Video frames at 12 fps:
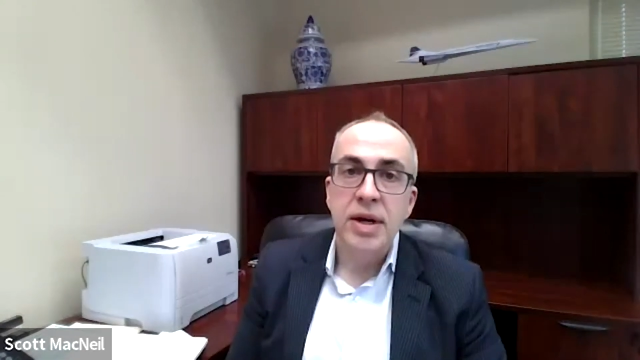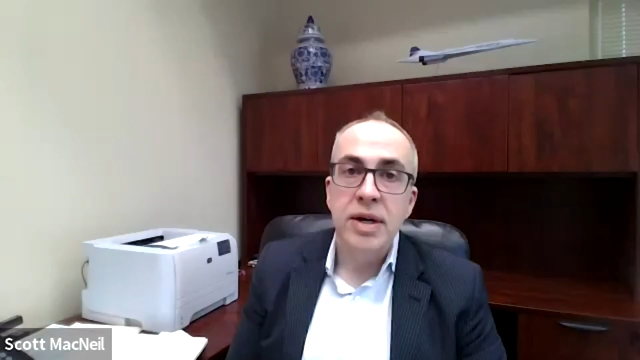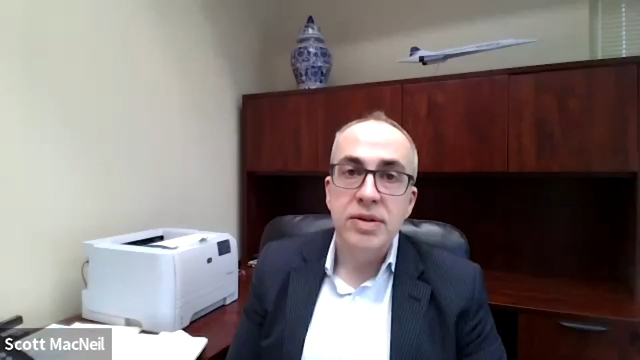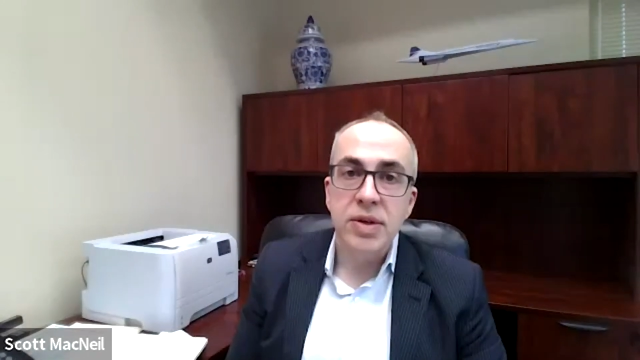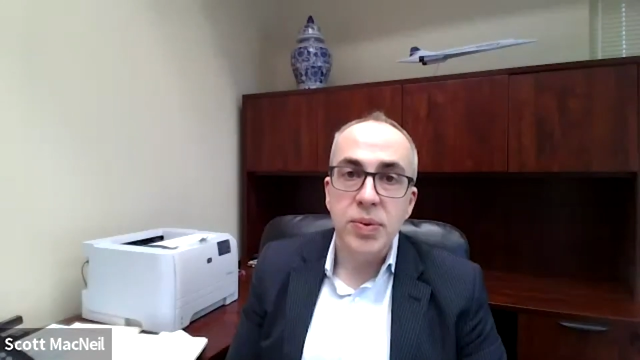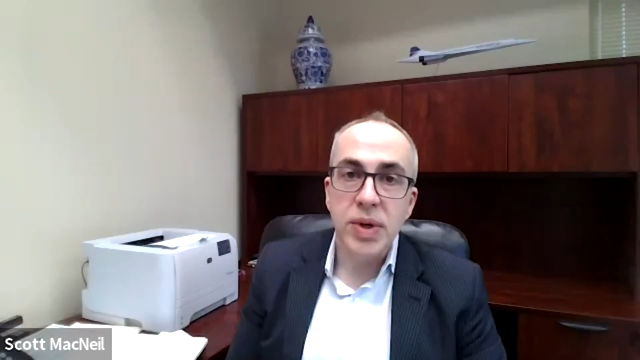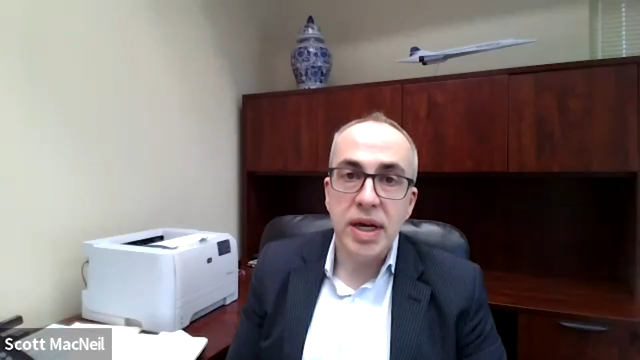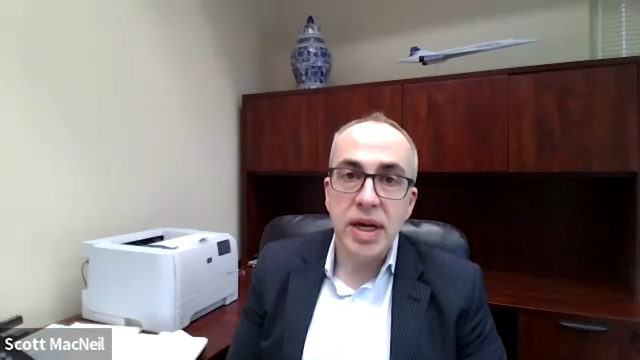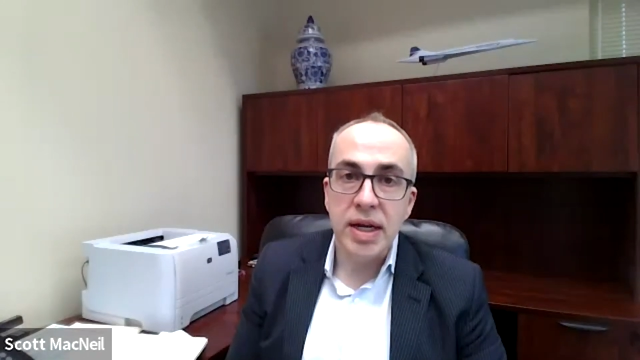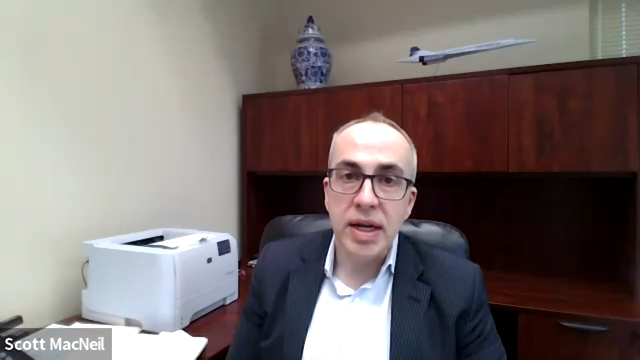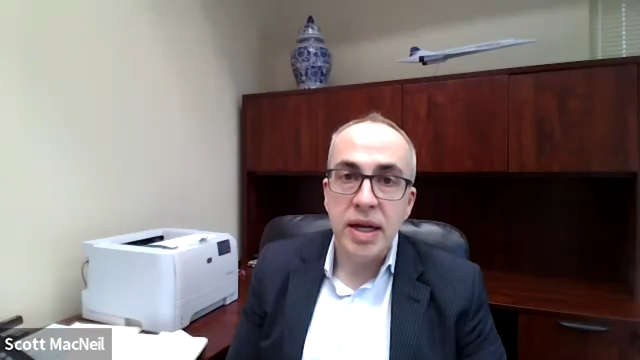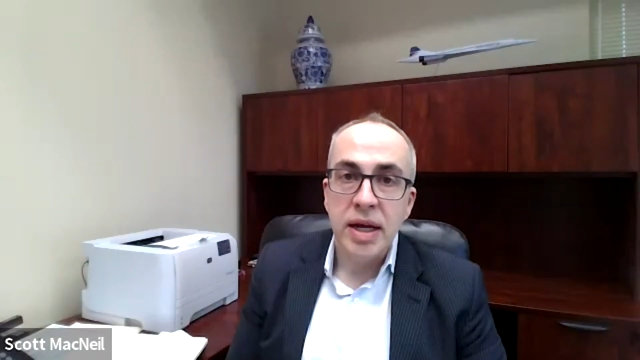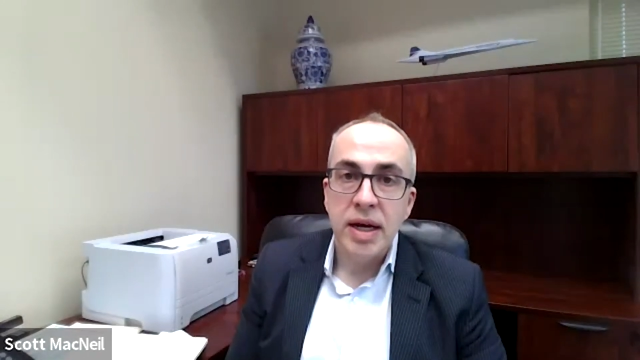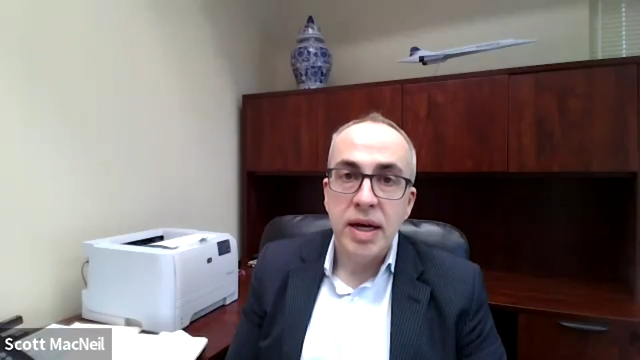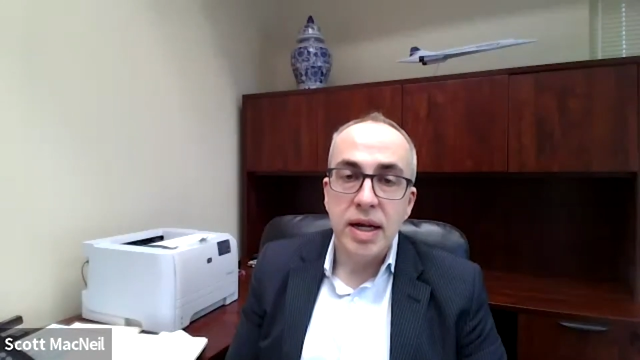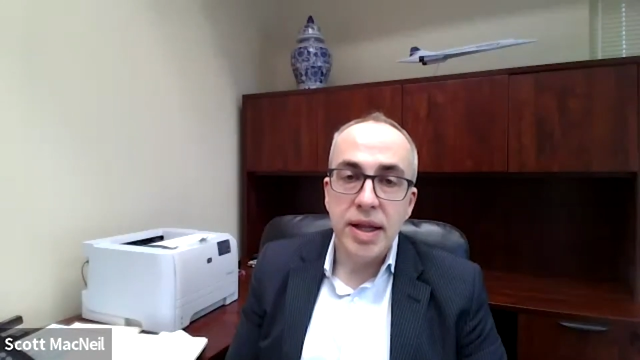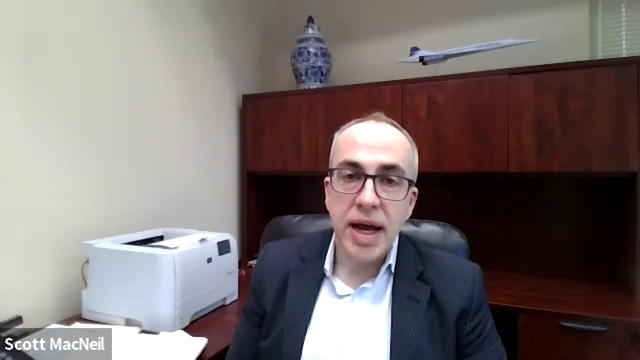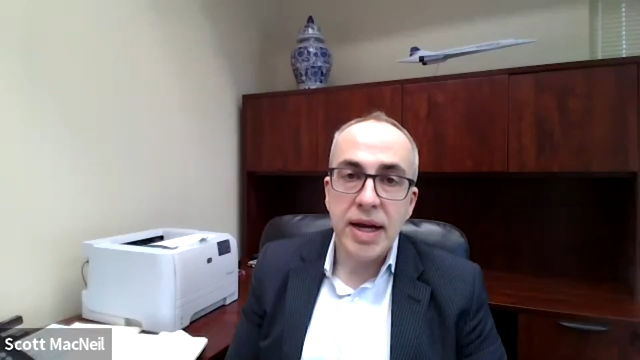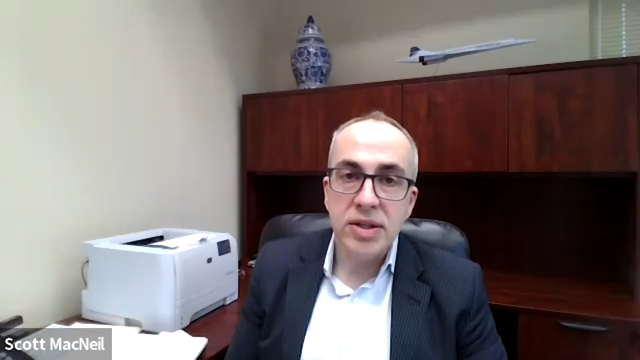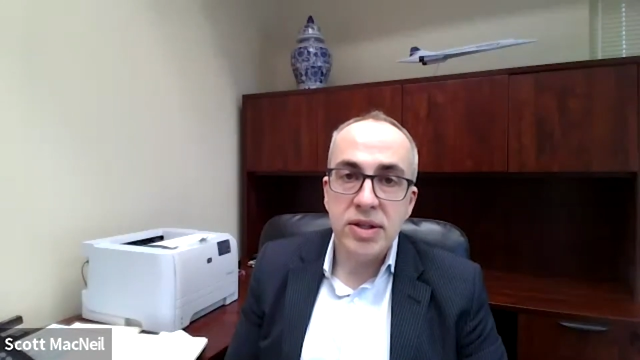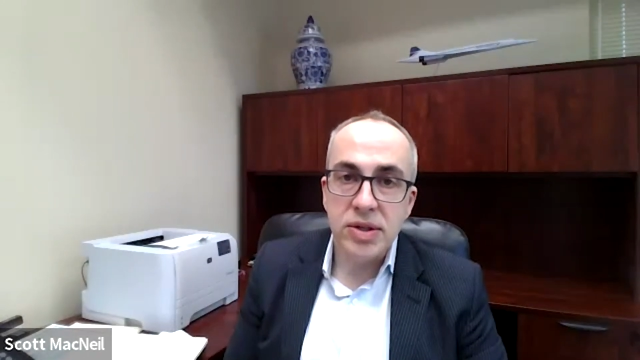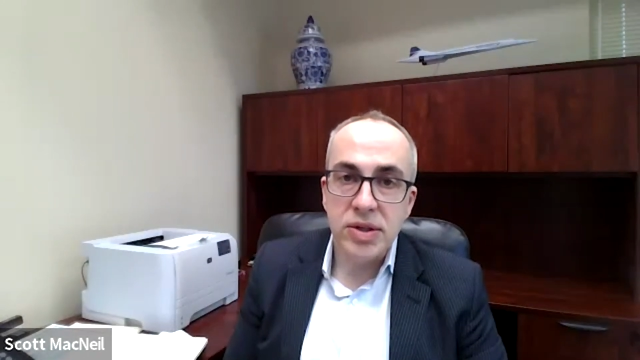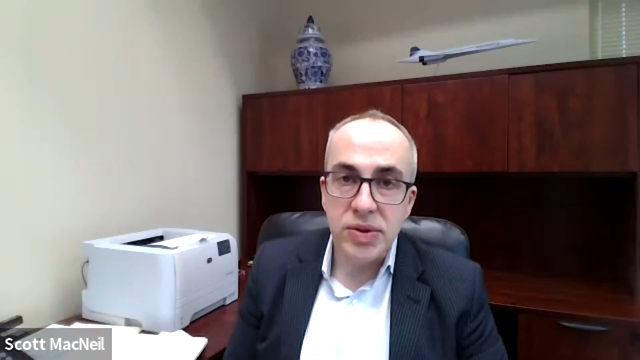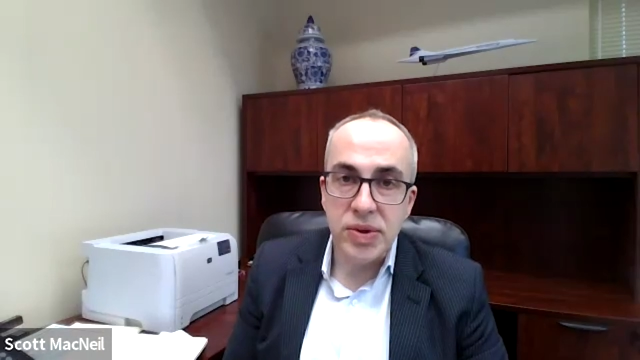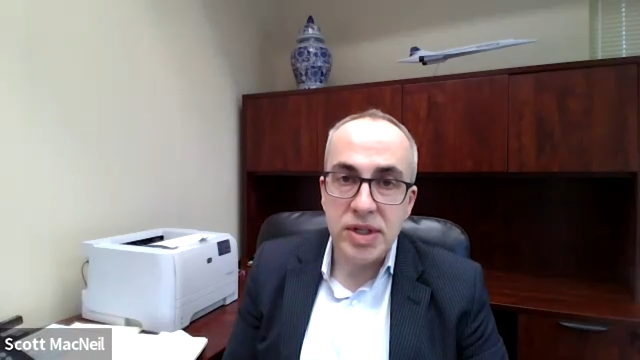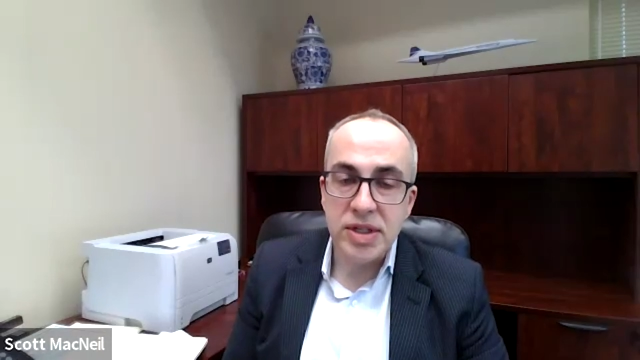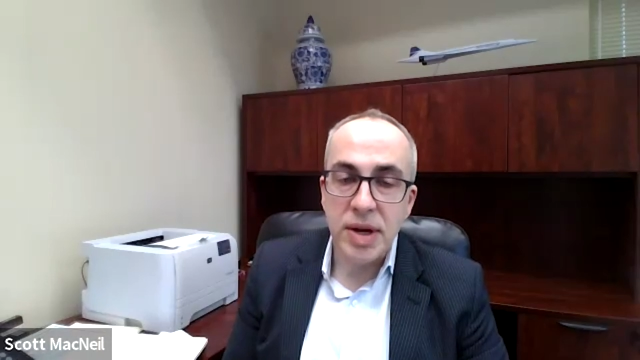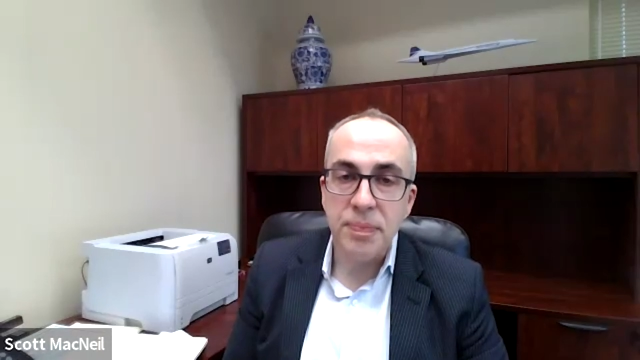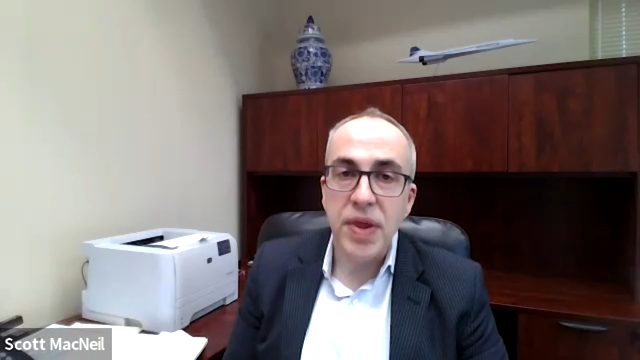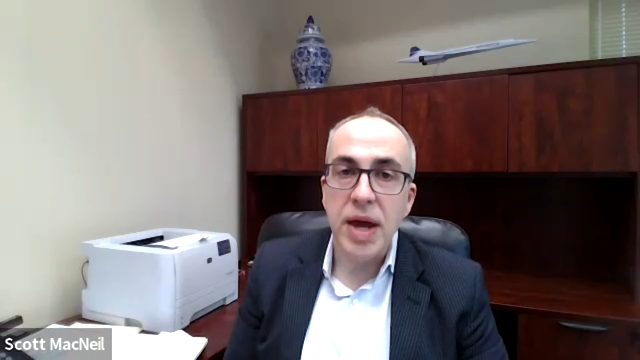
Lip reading: So we can elect to accept